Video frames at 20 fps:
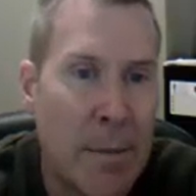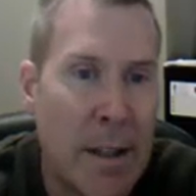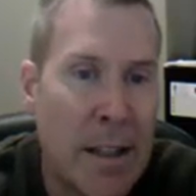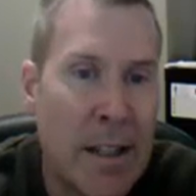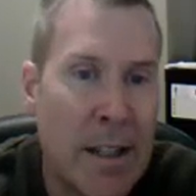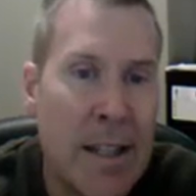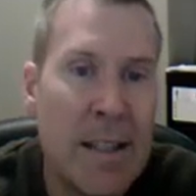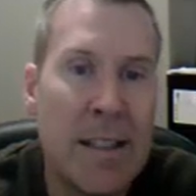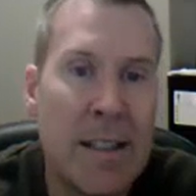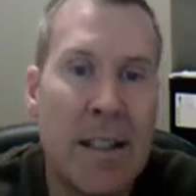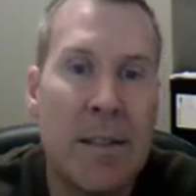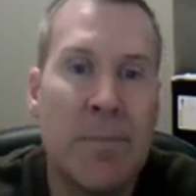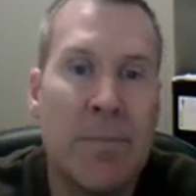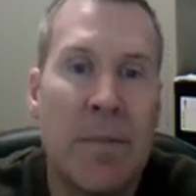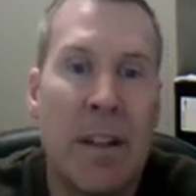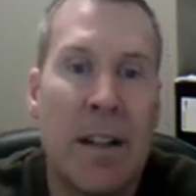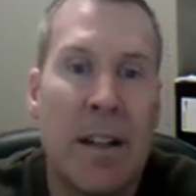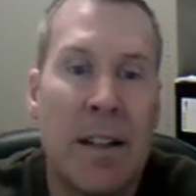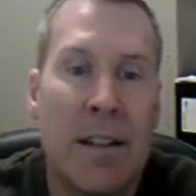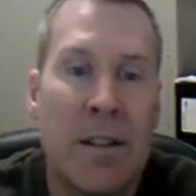In La Quinta,
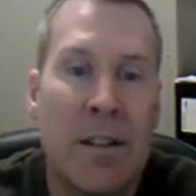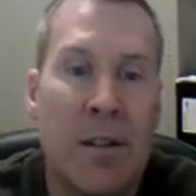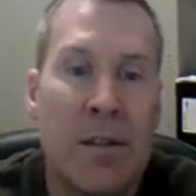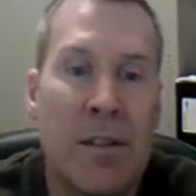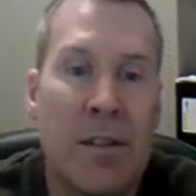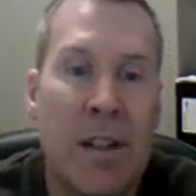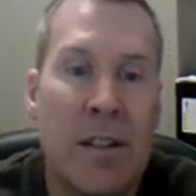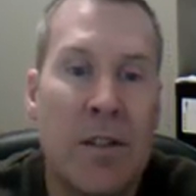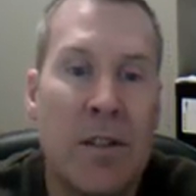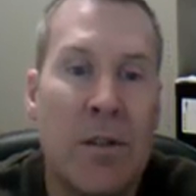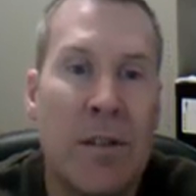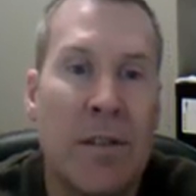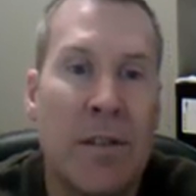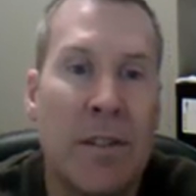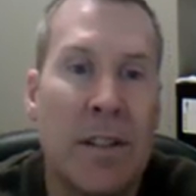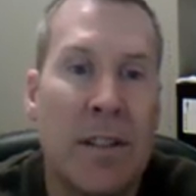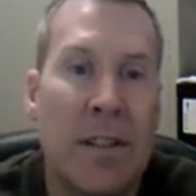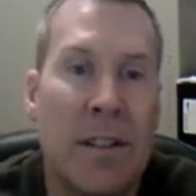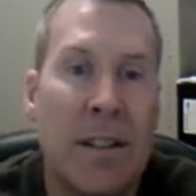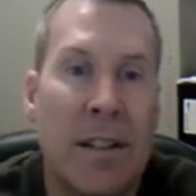there's two
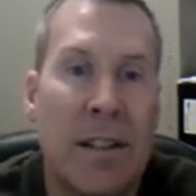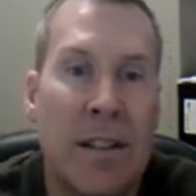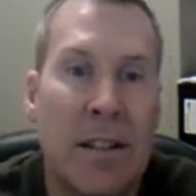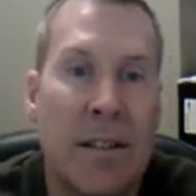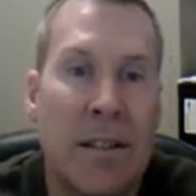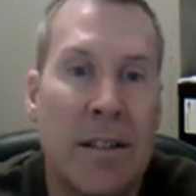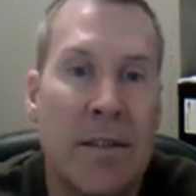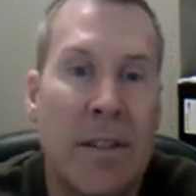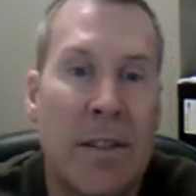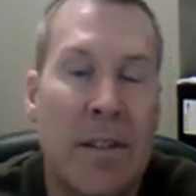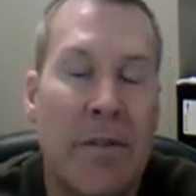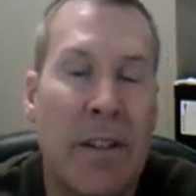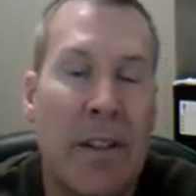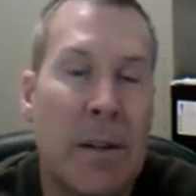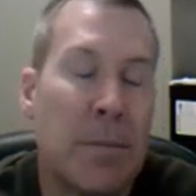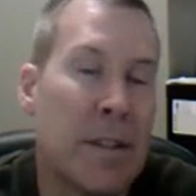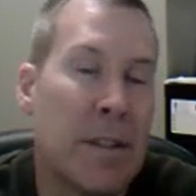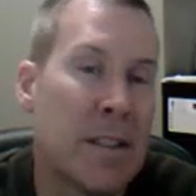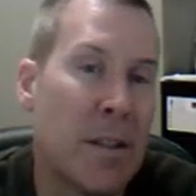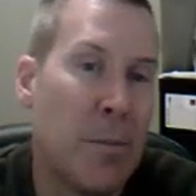different
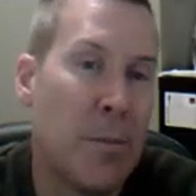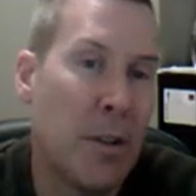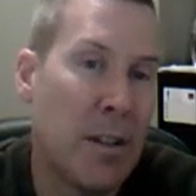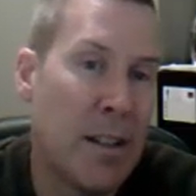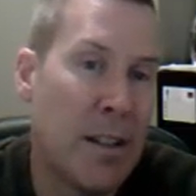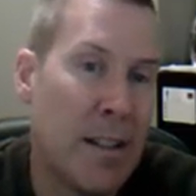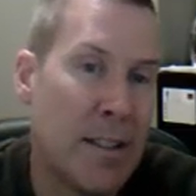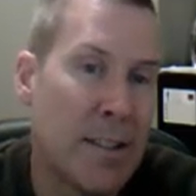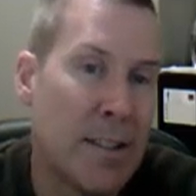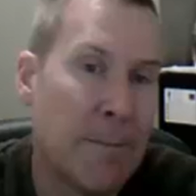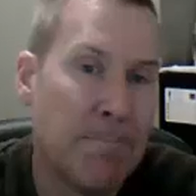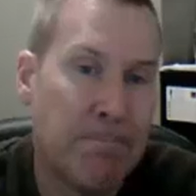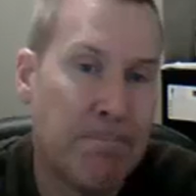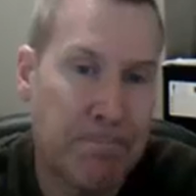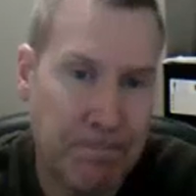55 plus communities.